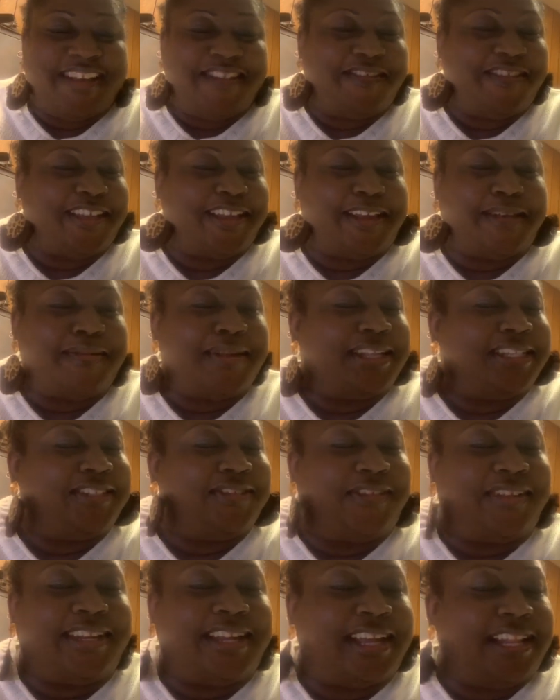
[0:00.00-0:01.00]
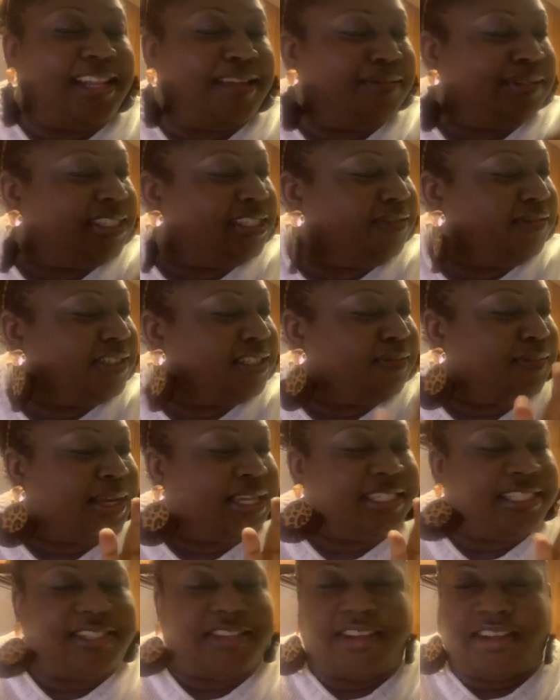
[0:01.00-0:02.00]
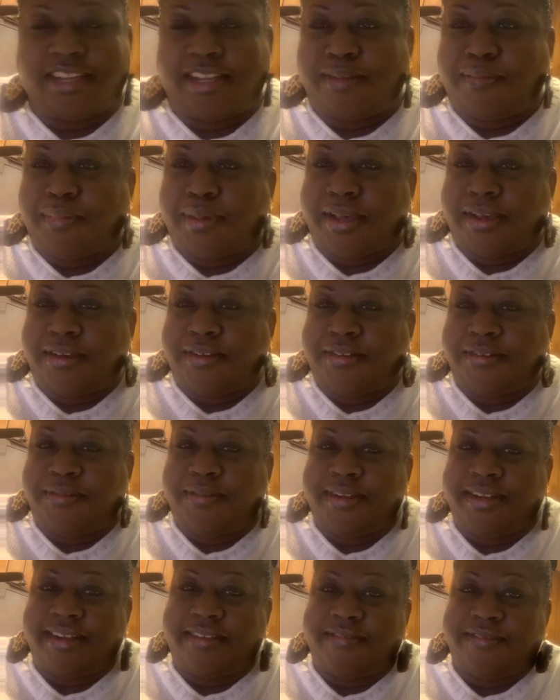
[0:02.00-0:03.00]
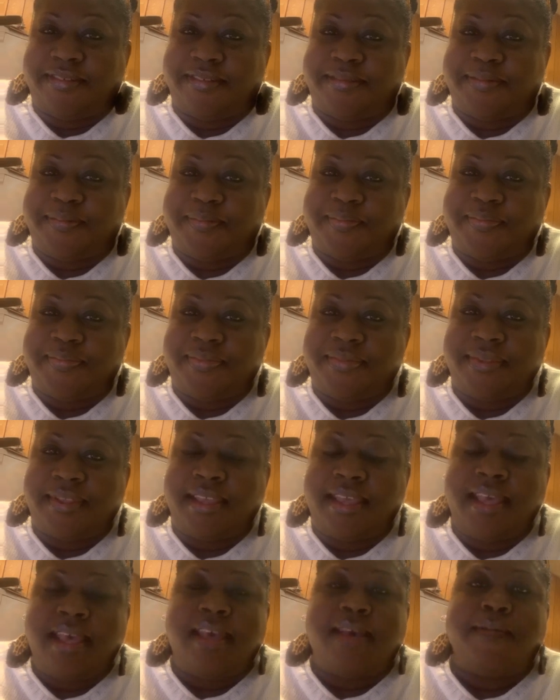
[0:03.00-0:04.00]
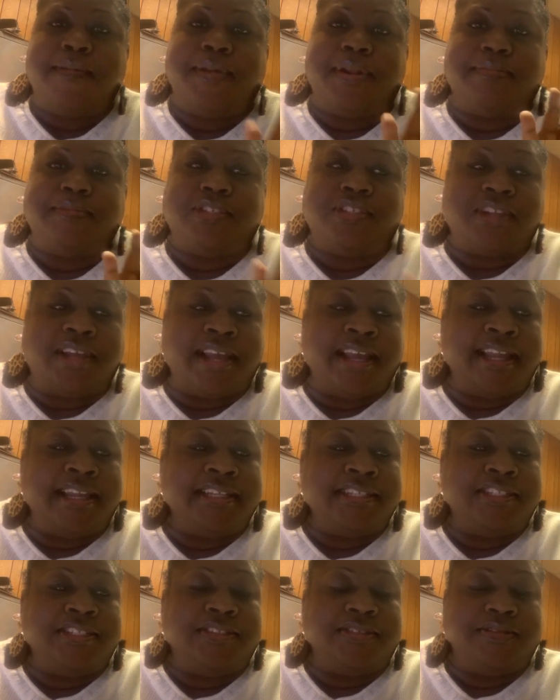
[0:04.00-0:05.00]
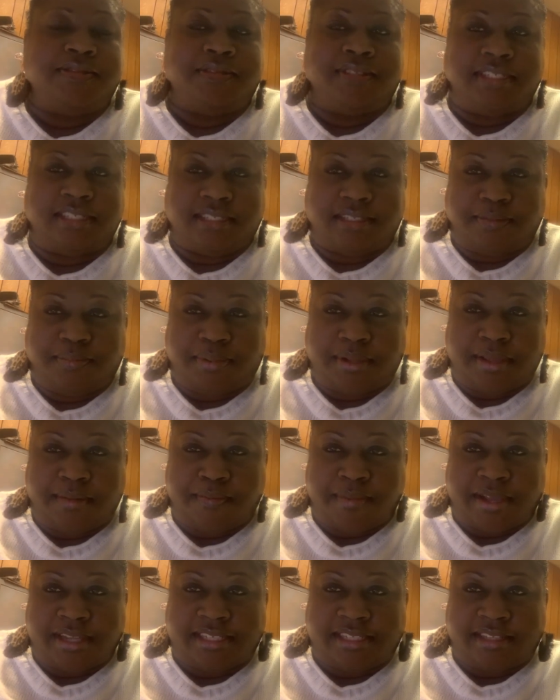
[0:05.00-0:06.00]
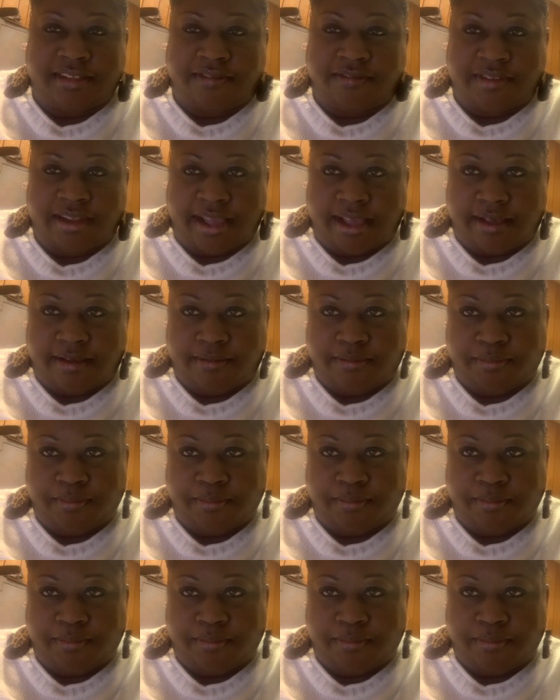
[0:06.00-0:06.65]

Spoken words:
Like, I'm not doing that. Let me see what somebody's talking about or whatever. But I'm trying to discipline myself now